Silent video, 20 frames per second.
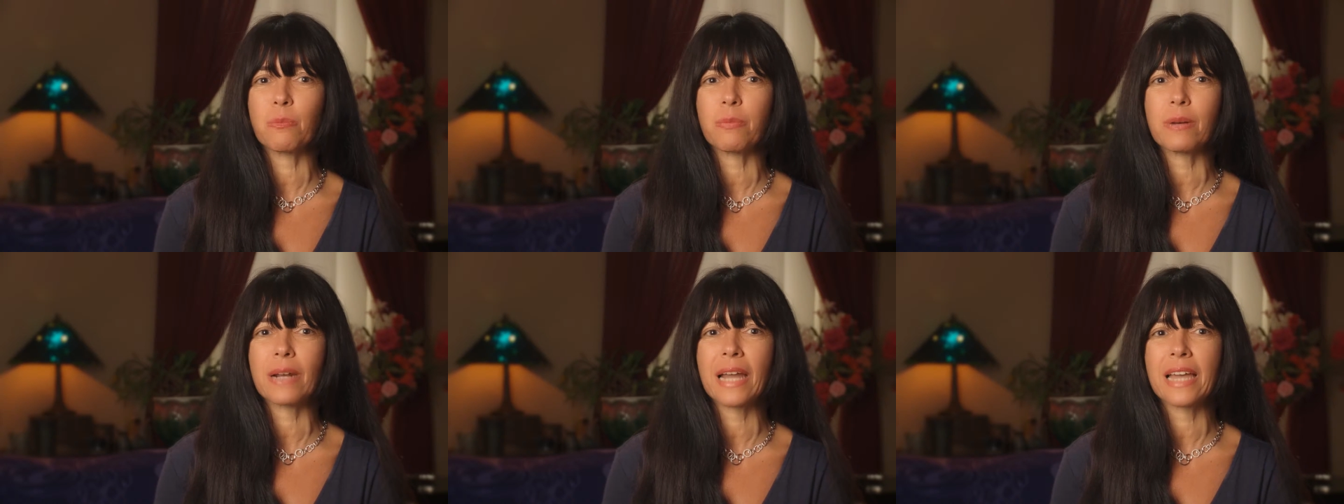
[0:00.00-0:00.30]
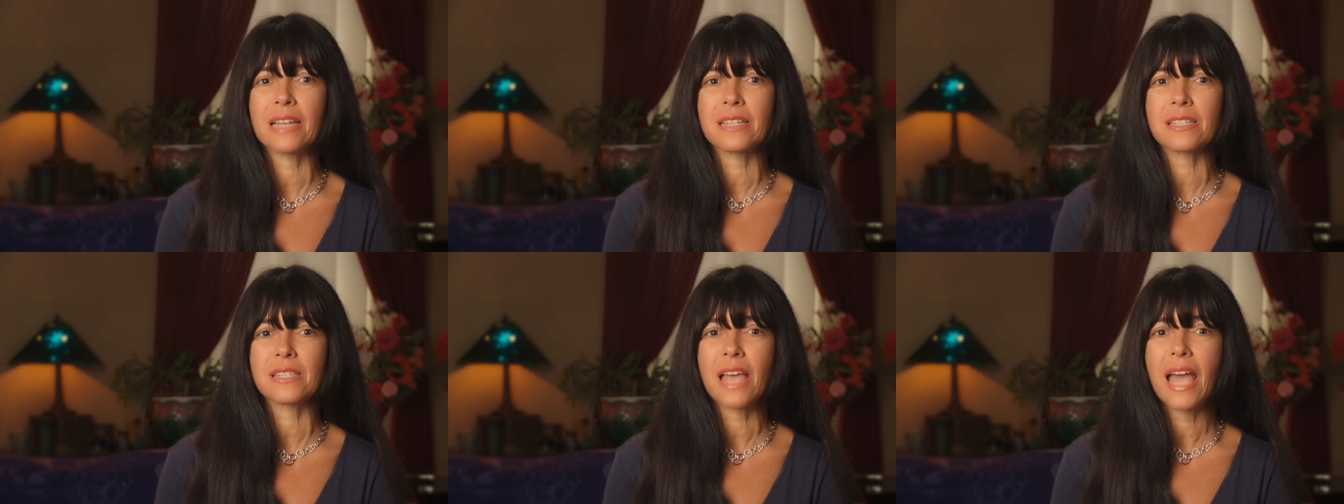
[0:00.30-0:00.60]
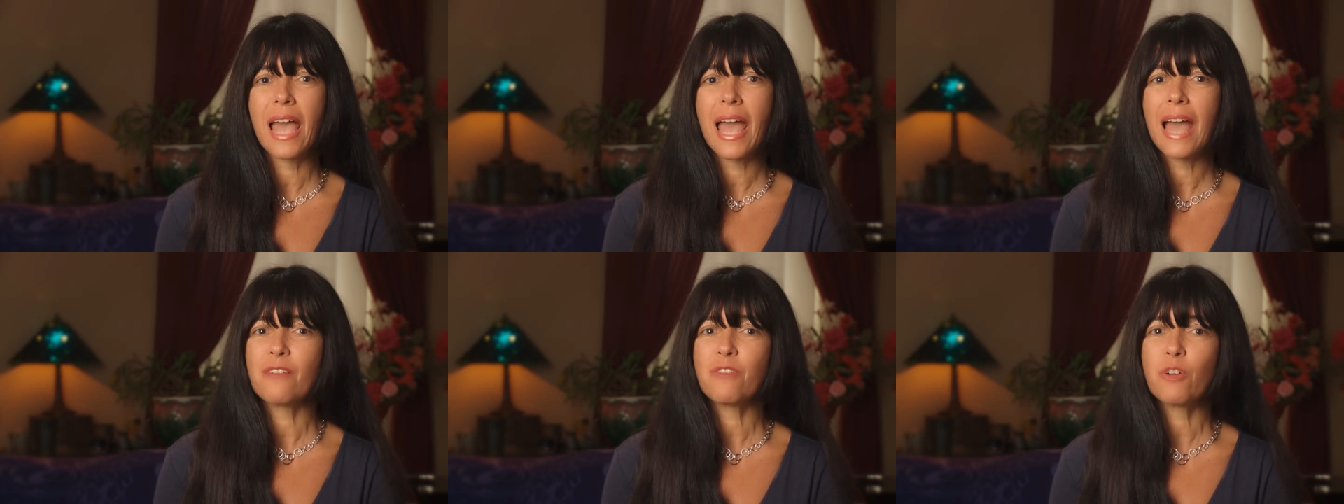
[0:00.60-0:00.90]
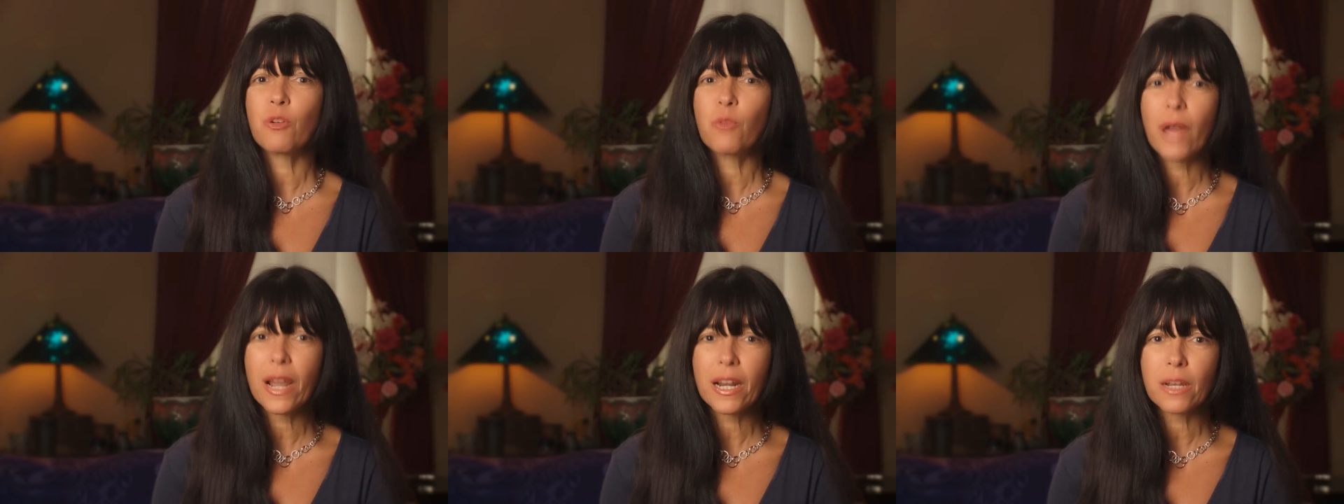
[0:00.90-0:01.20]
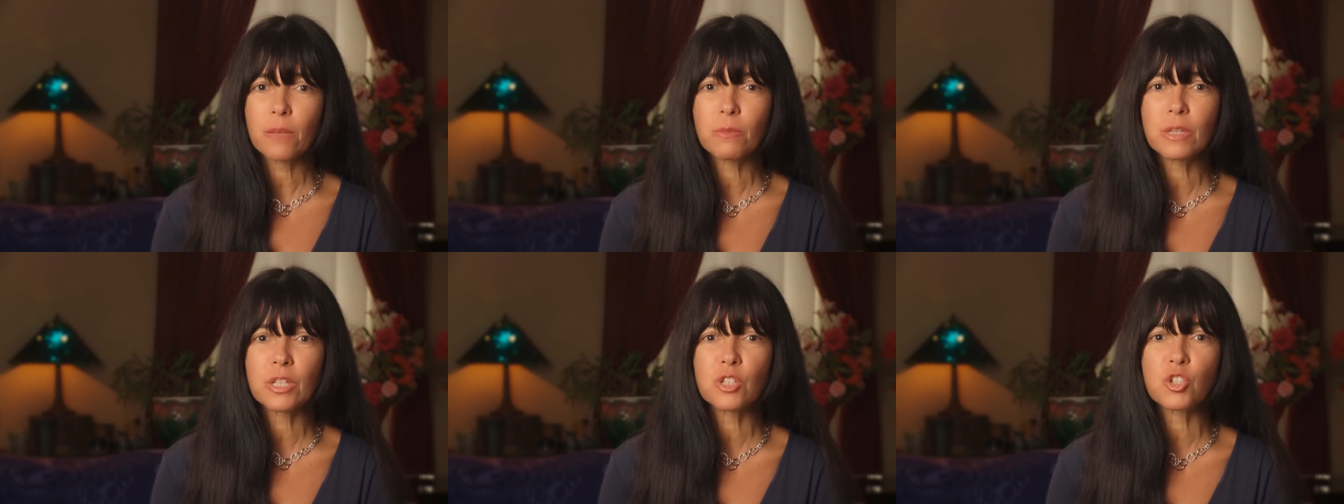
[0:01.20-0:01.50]
implants have
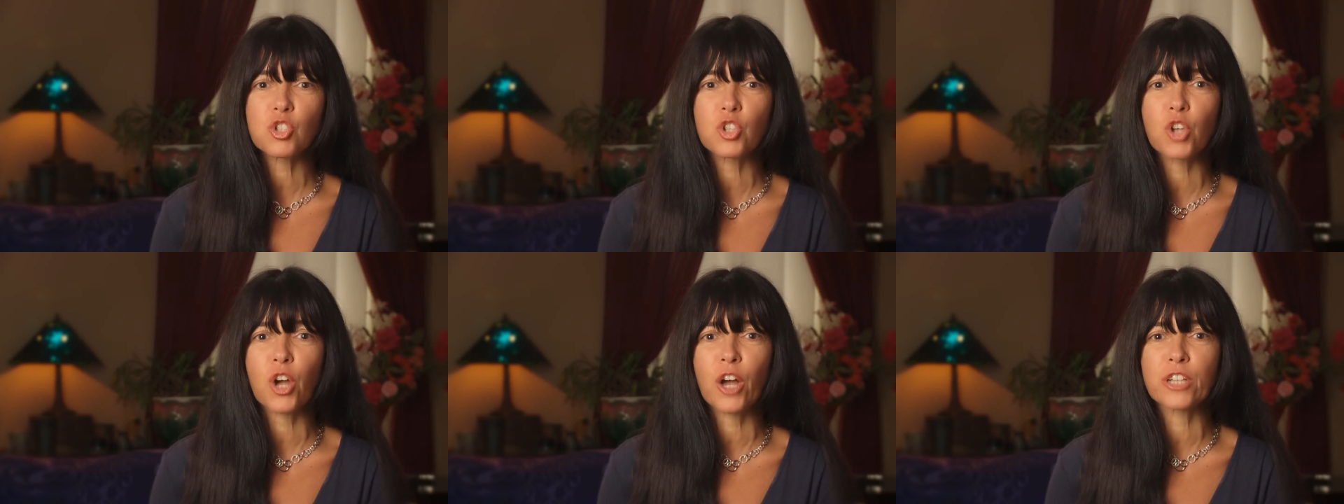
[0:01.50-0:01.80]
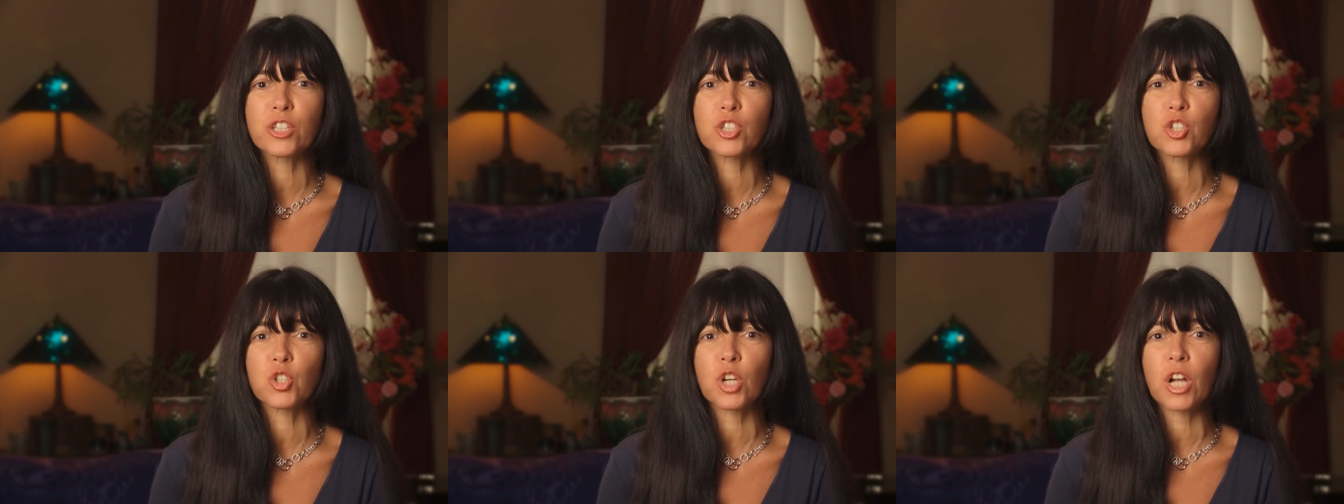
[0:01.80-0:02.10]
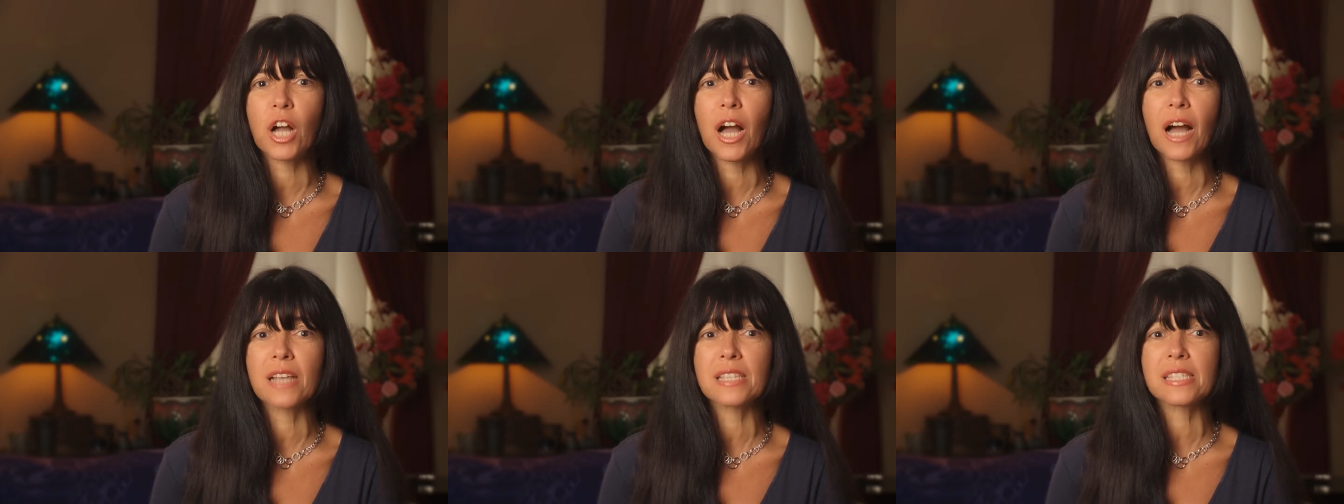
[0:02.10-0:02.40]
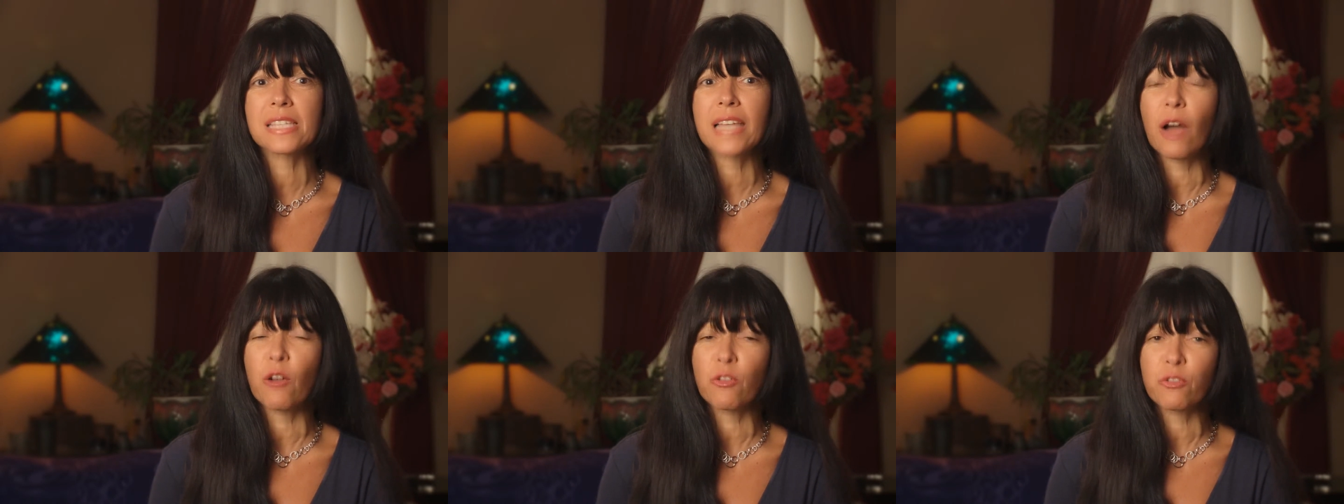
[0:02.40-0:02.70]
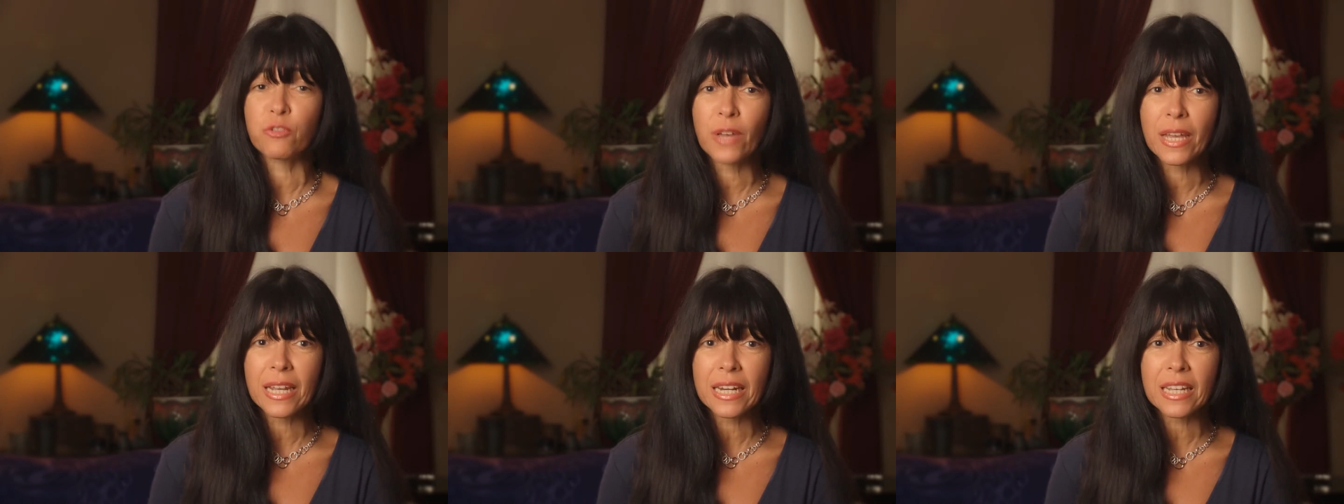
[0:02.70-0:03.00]
already been shown to cause
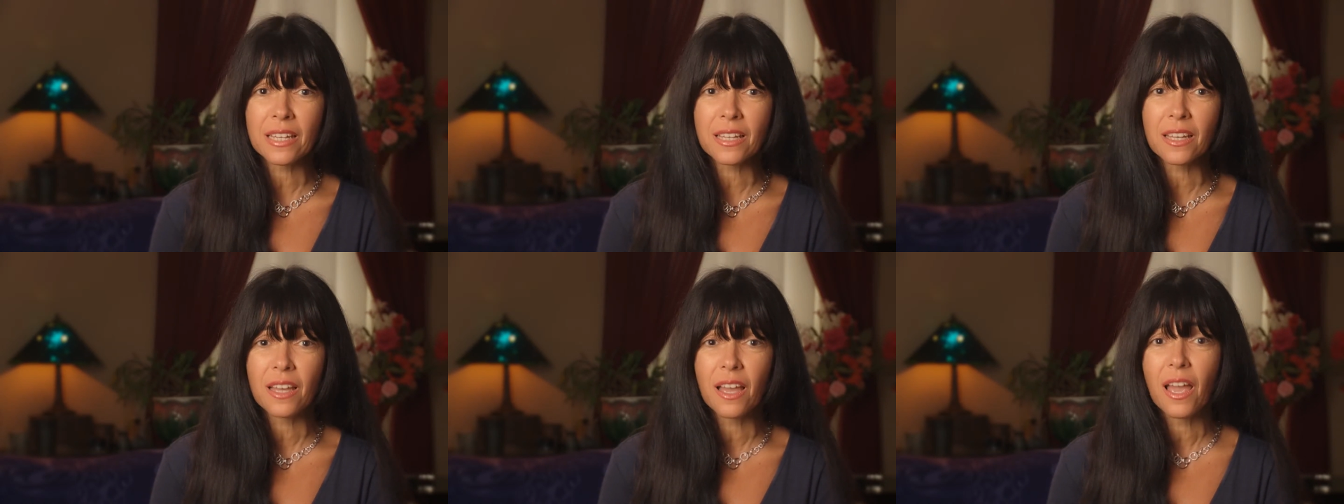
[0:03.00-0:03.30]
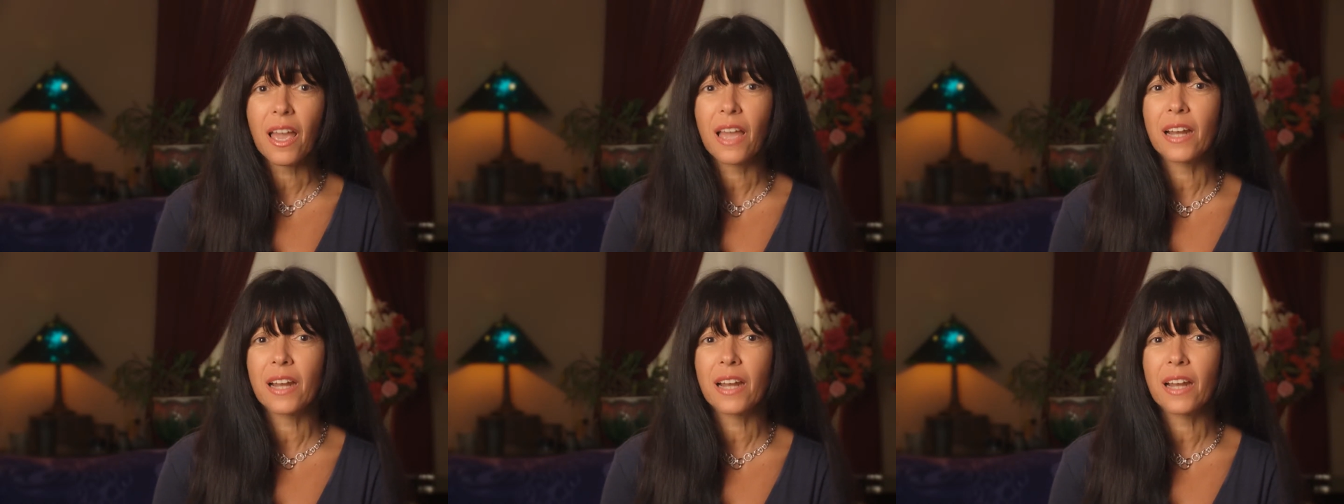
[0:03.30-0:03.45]
galvanic